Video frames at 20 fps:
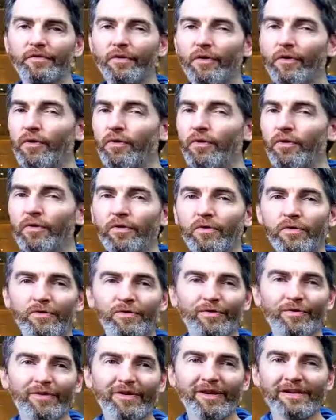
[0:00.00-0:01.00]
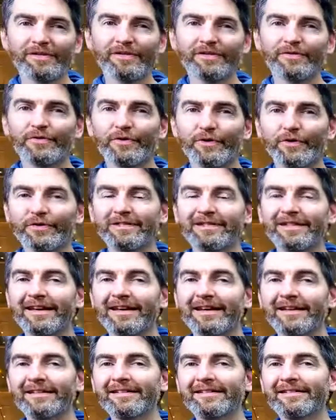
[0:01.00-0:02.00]
for the rest of your
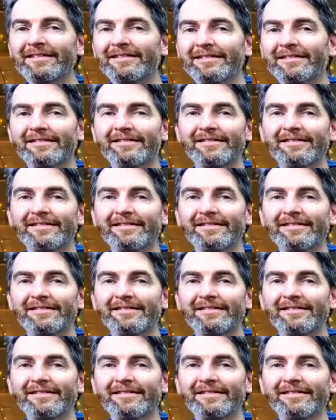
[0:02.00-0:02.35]
days.